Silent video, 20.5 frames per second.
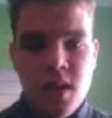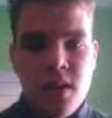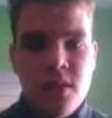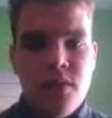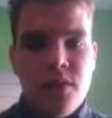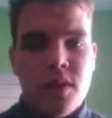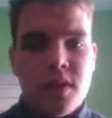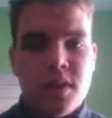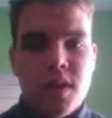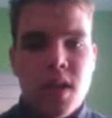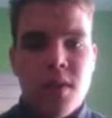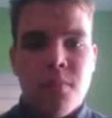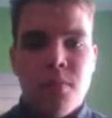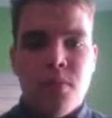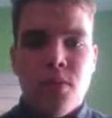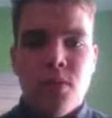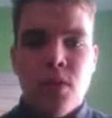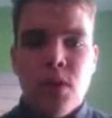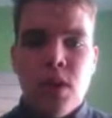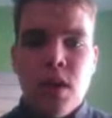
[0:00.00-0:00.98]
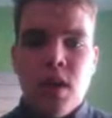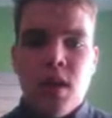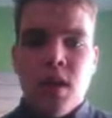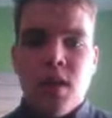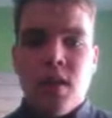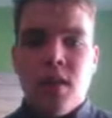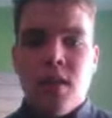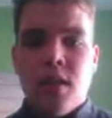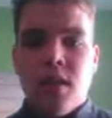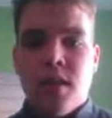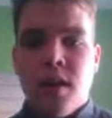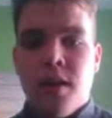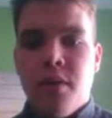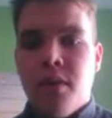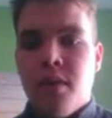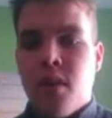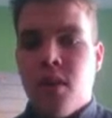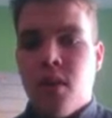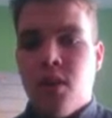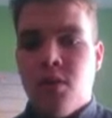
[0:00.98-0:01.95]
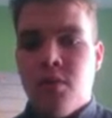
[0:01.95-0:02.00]
For example, the
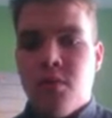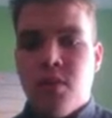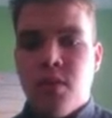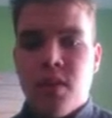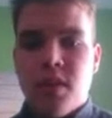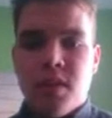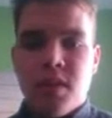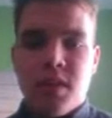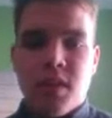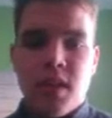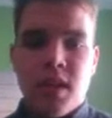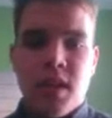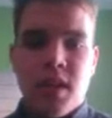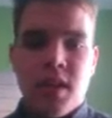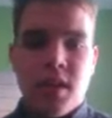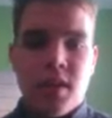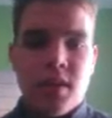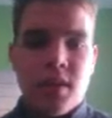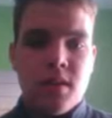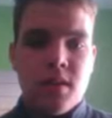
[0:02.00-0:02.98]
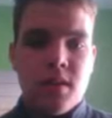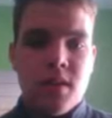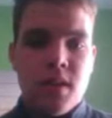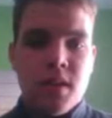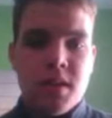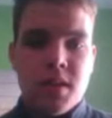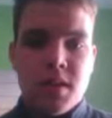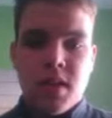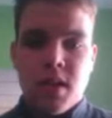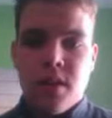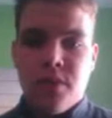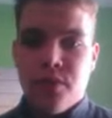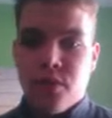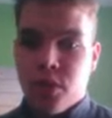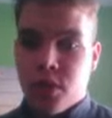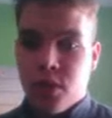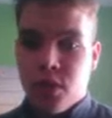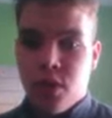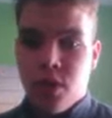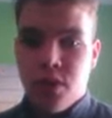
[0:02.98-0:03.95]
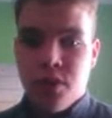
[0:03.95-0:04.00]
thyroid hormone is like necessary for
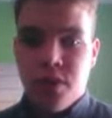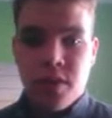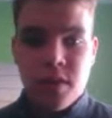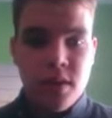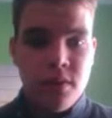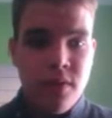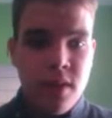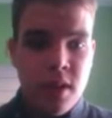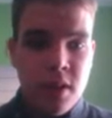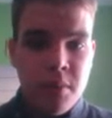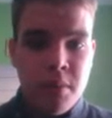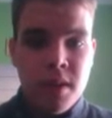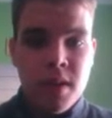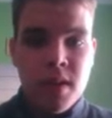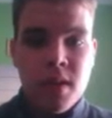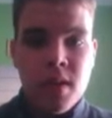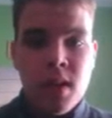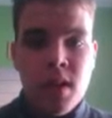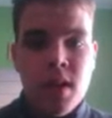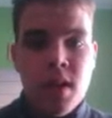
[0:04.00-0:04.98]
growth and development,